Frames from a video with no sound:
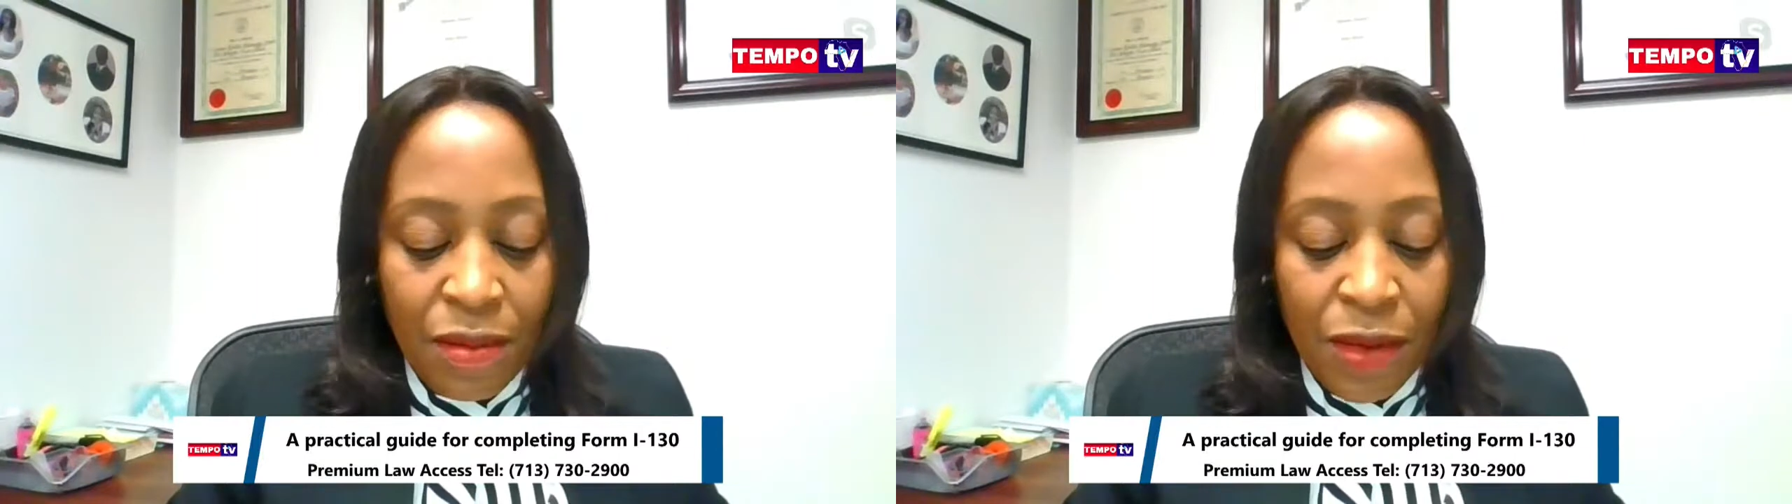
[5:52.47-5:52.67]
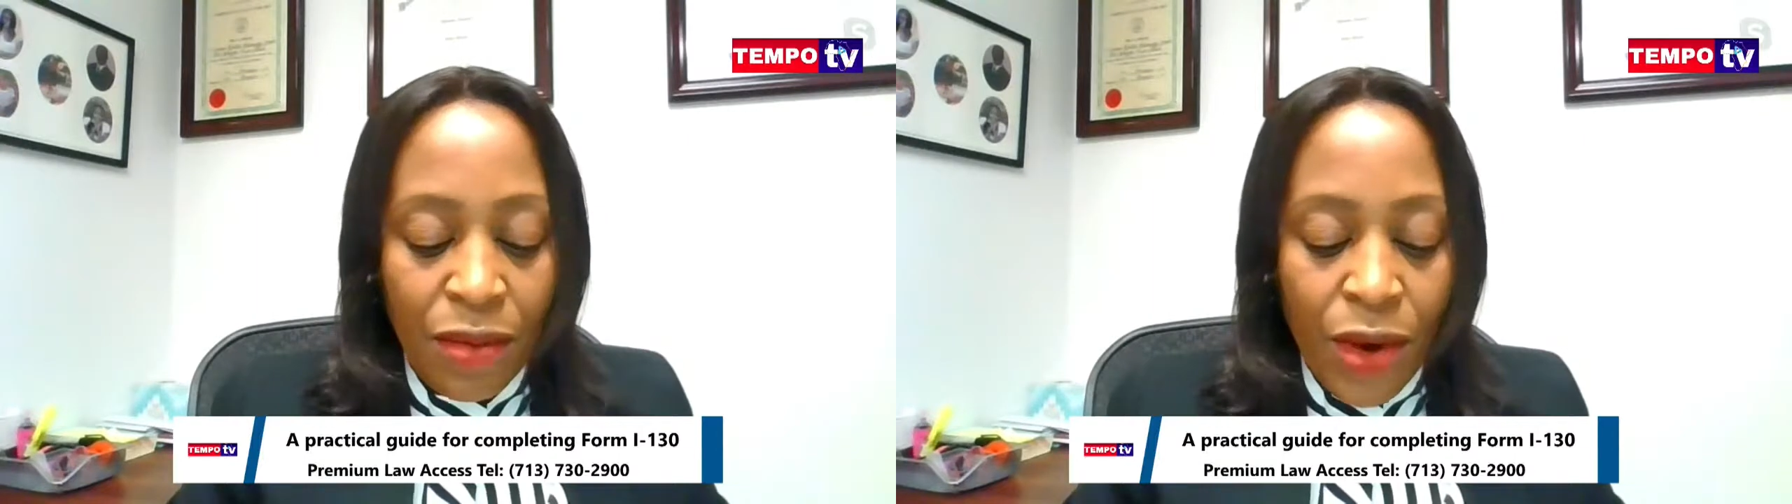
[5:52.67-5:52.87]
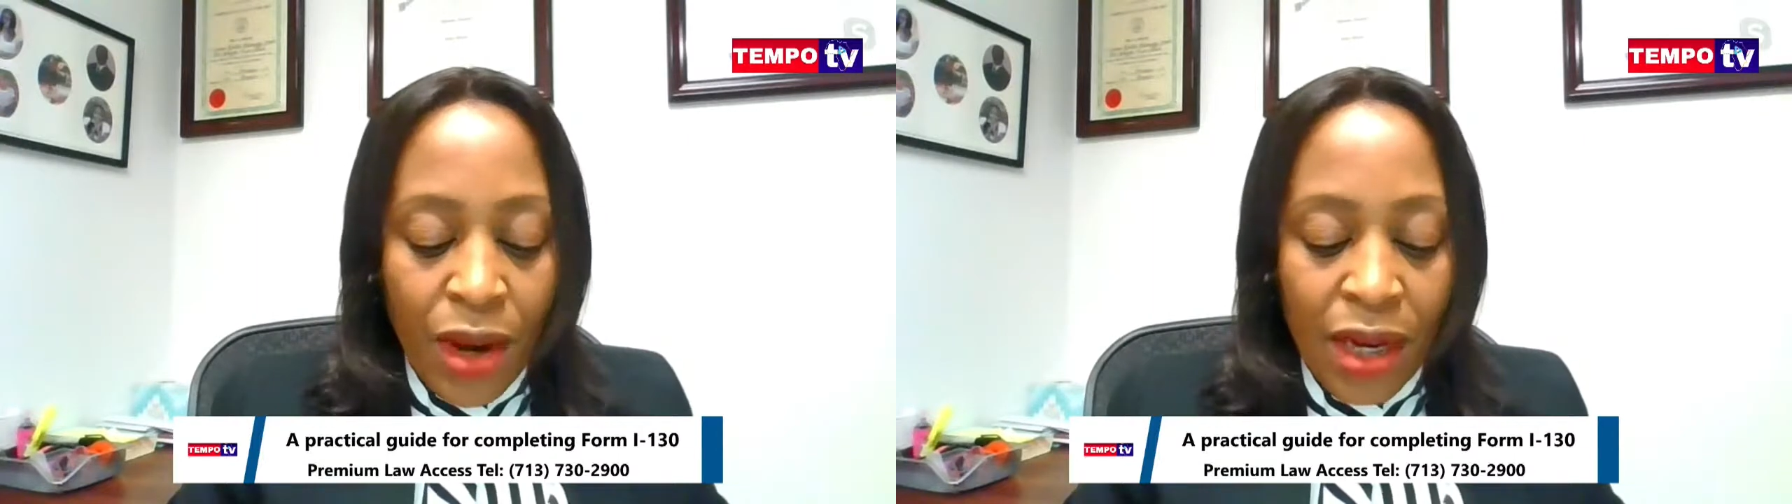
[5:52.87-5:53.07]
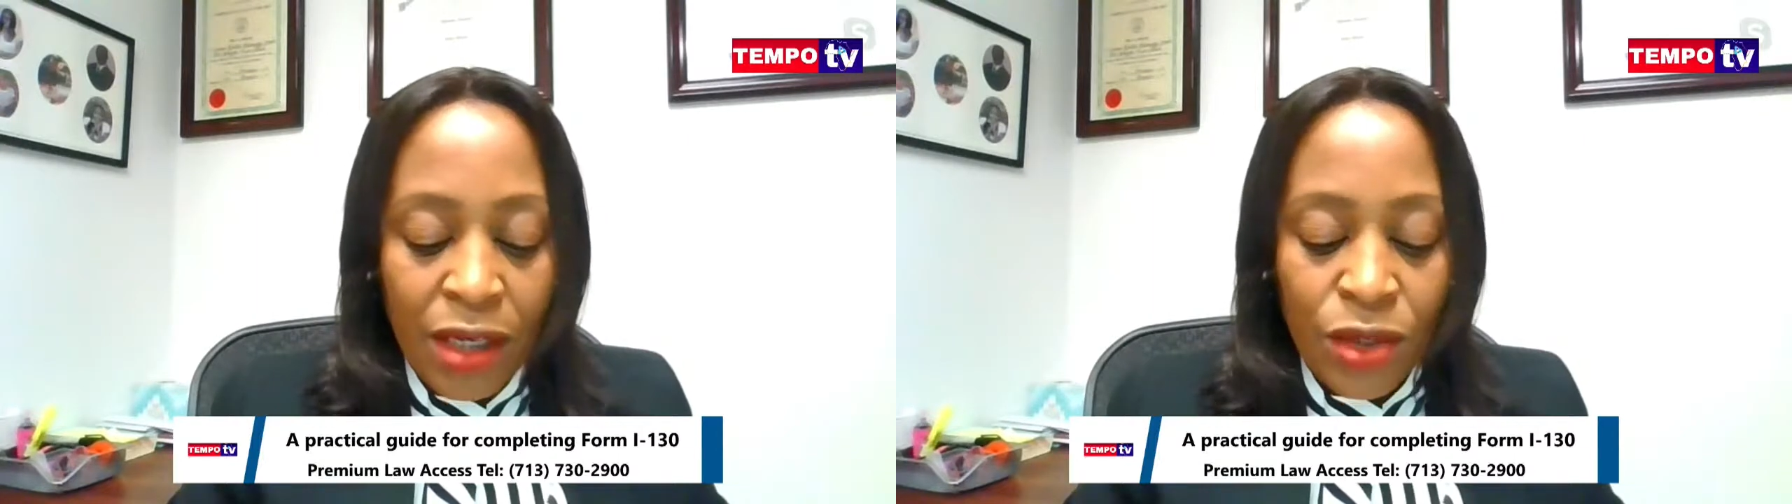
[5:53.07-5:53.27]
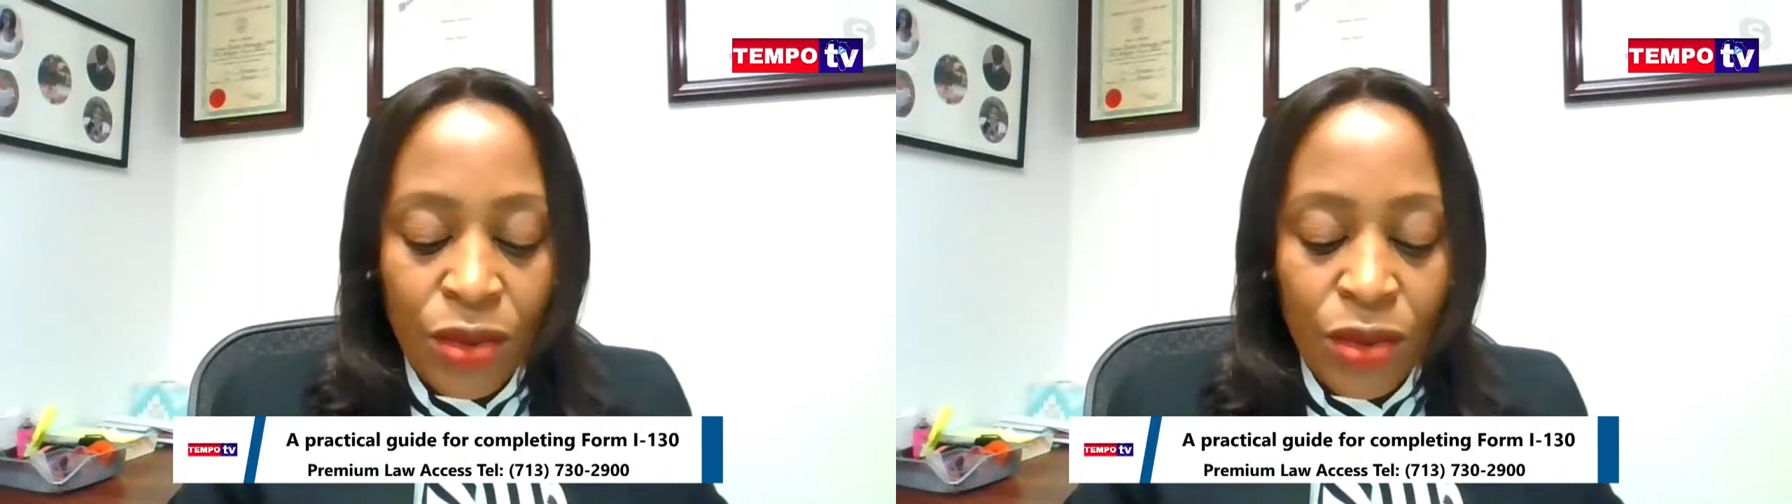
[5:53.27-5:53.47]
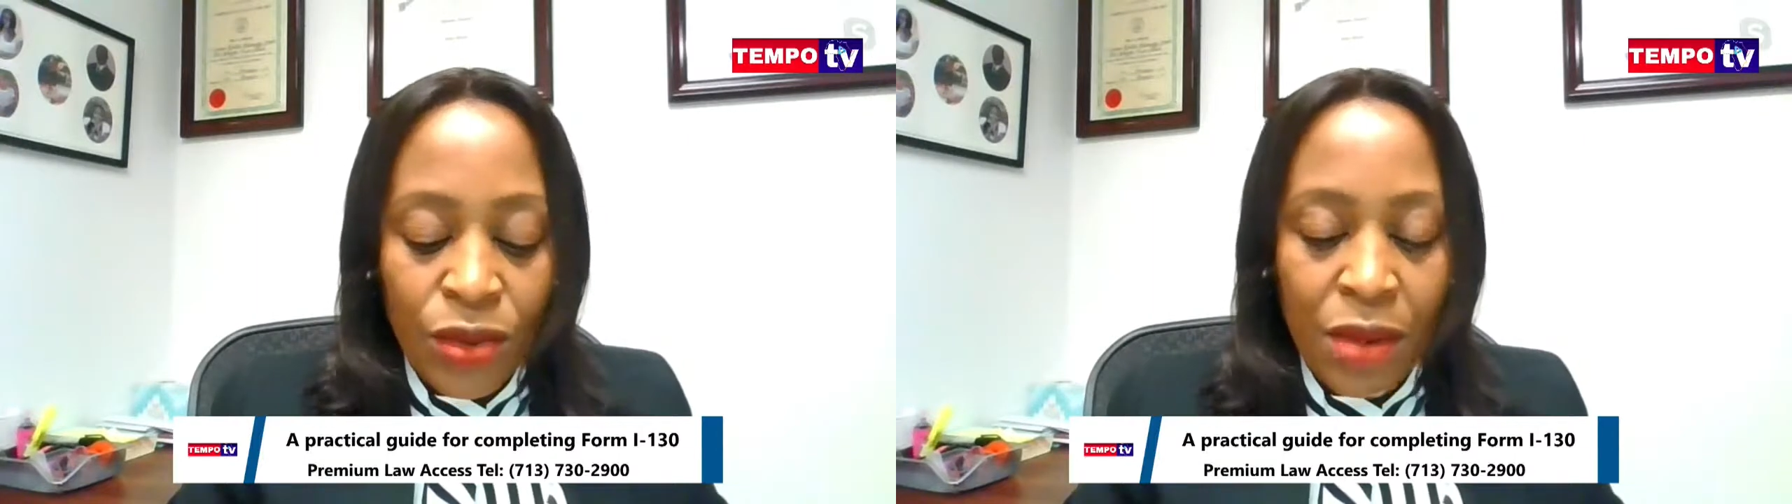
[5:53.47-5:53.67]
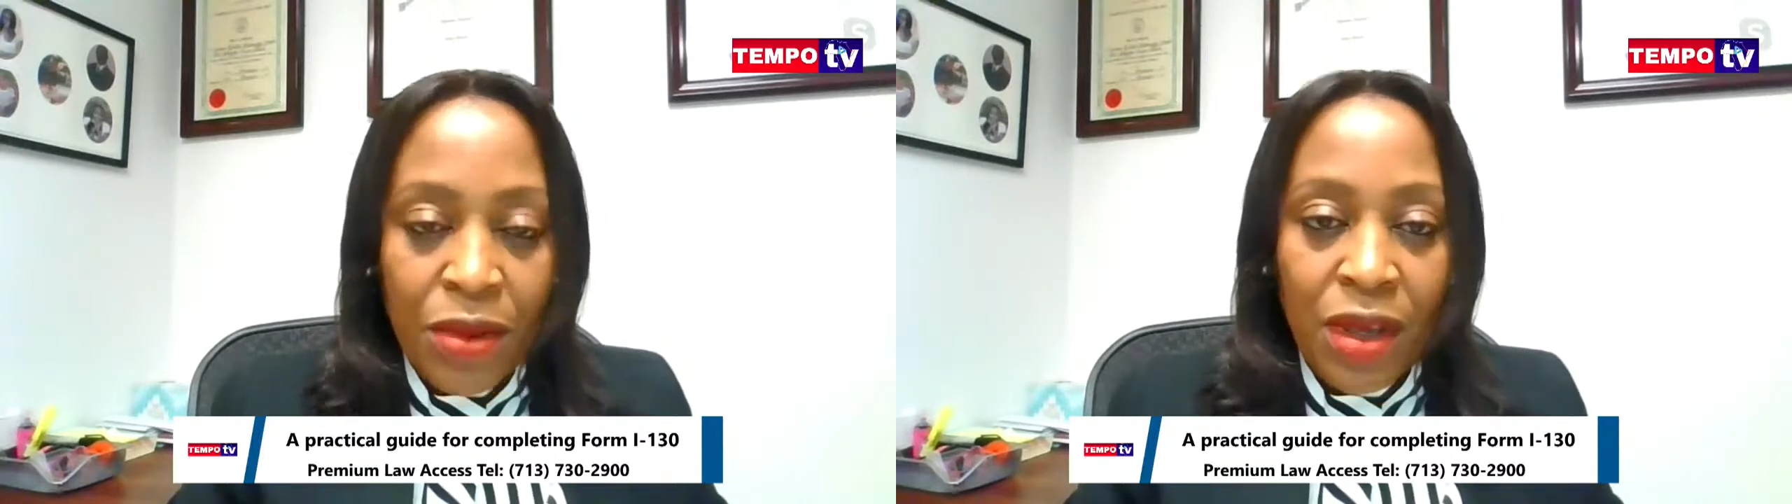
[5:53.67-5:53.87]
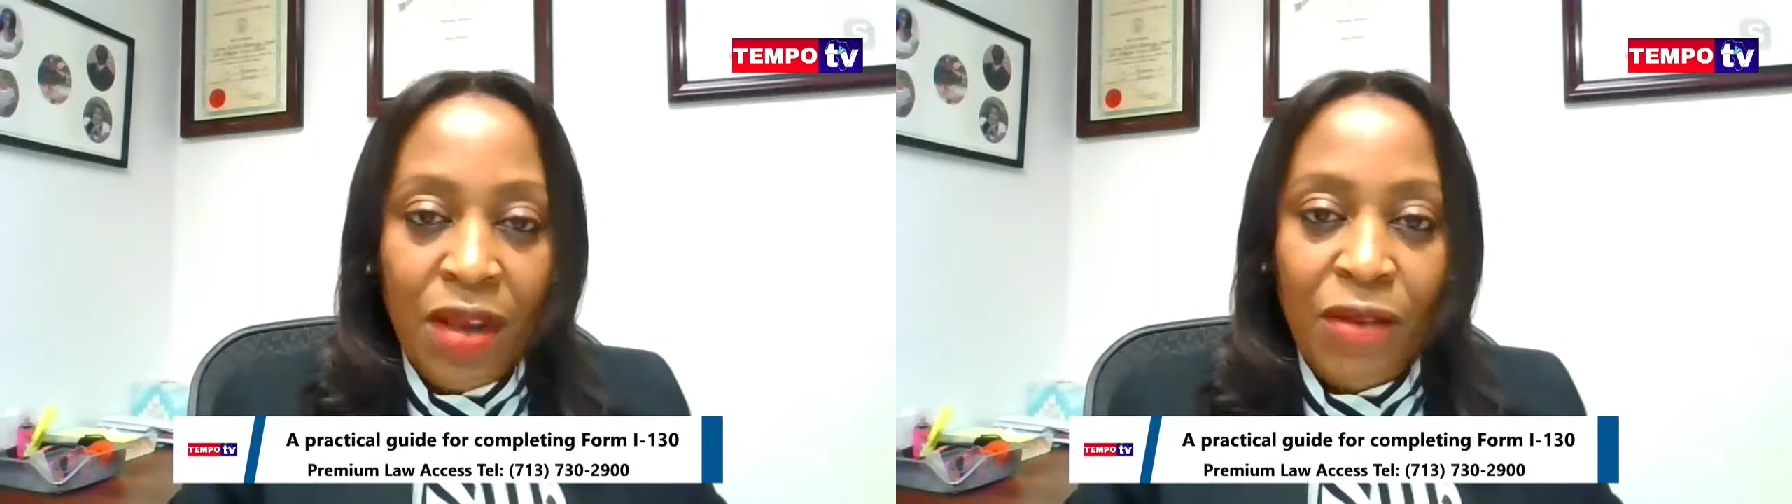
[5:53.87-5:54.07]
be required to
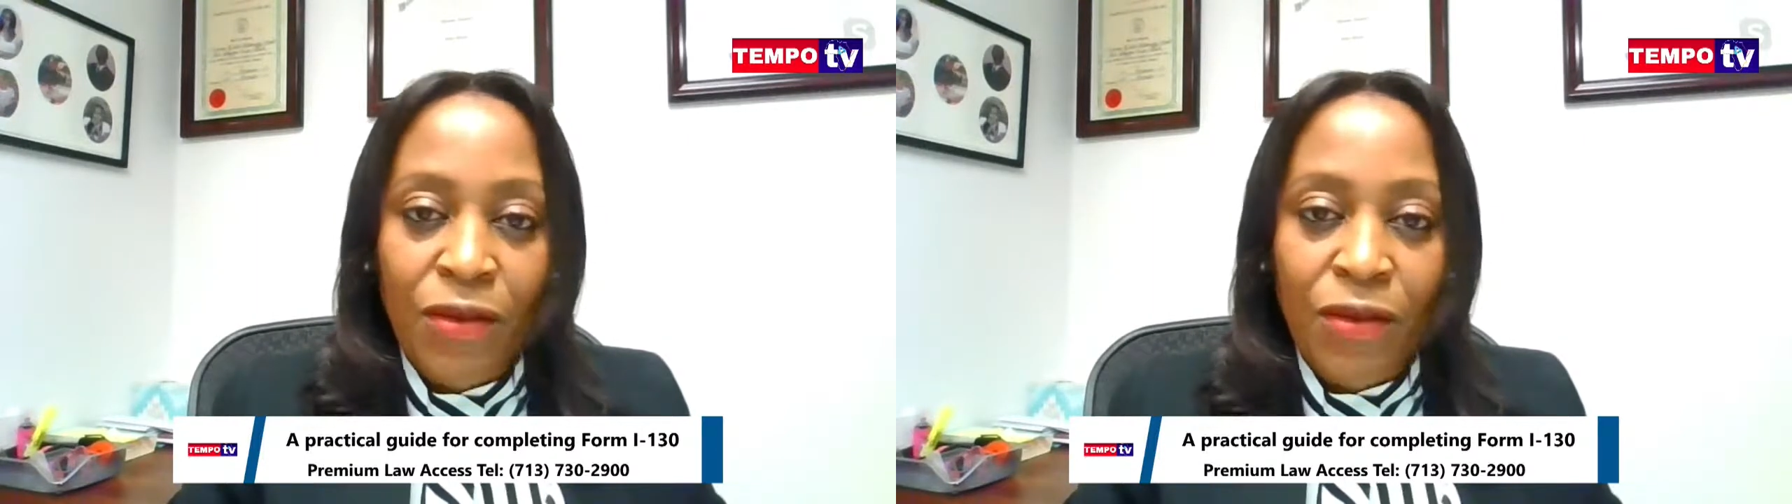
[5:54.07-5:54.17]
appear